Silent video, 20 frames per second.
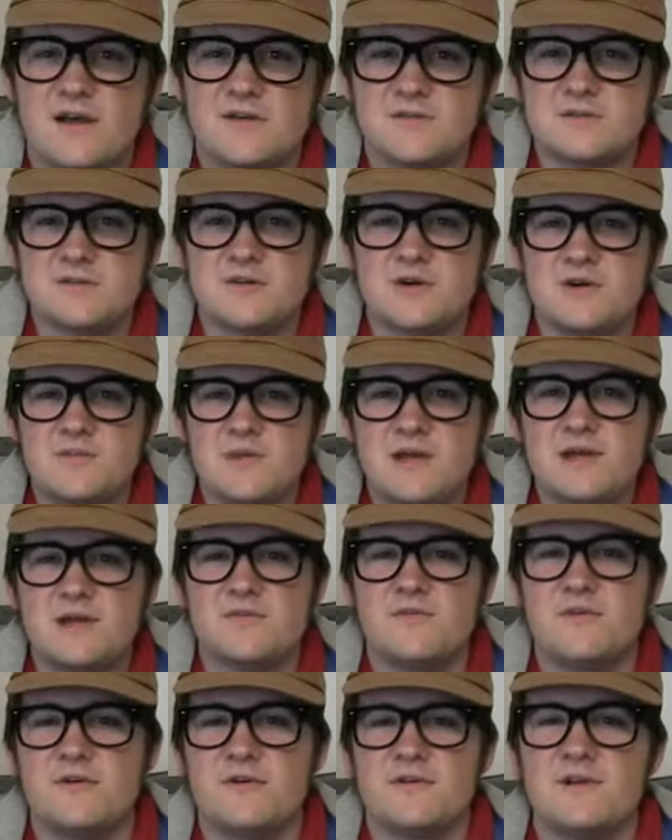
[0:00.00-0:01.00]
I was trying to make
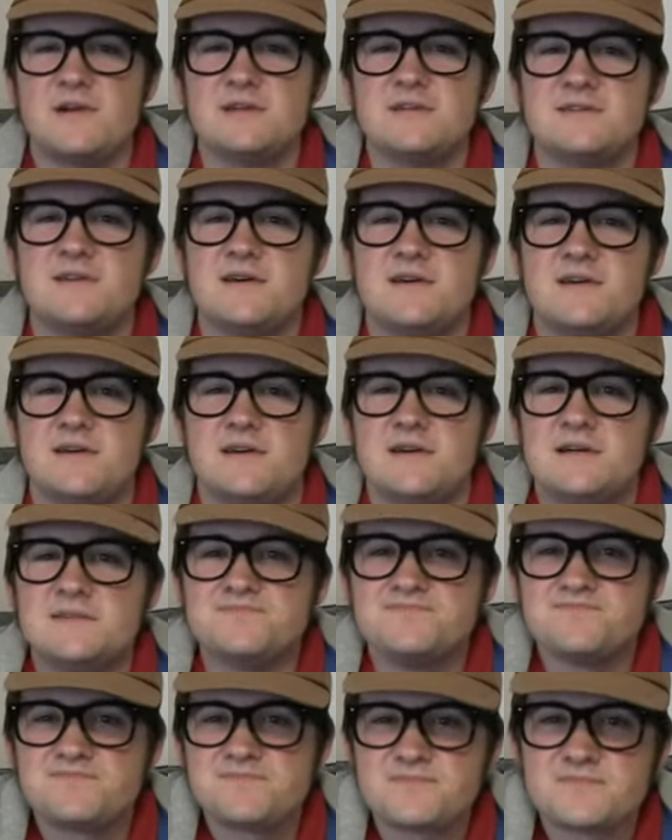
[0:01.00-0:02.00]
it where, let's say,
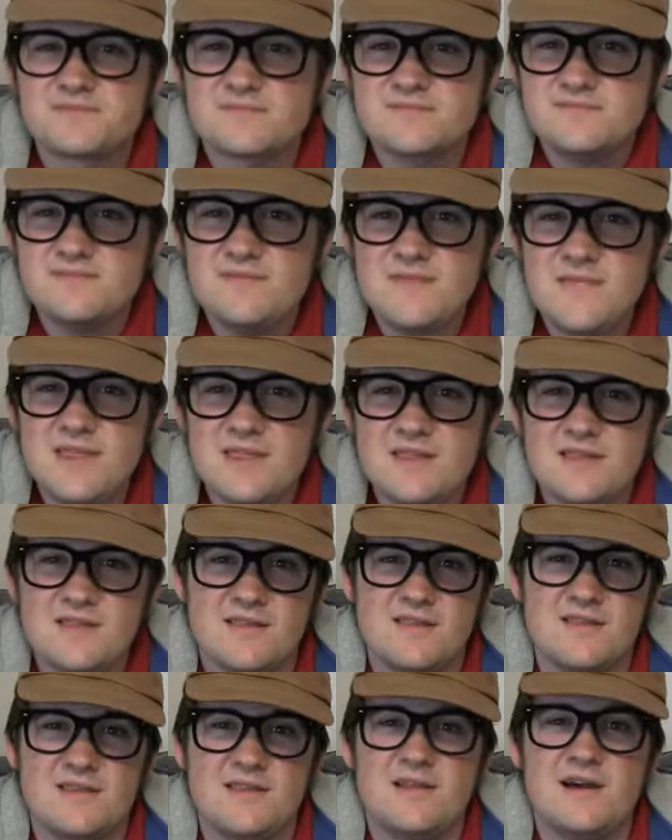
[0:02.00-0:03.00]

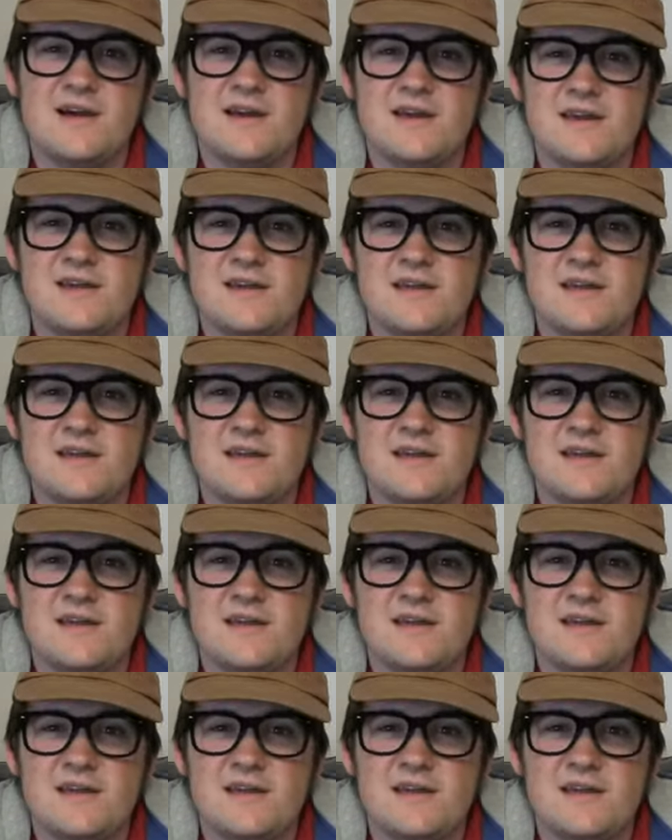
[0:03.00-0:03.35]
like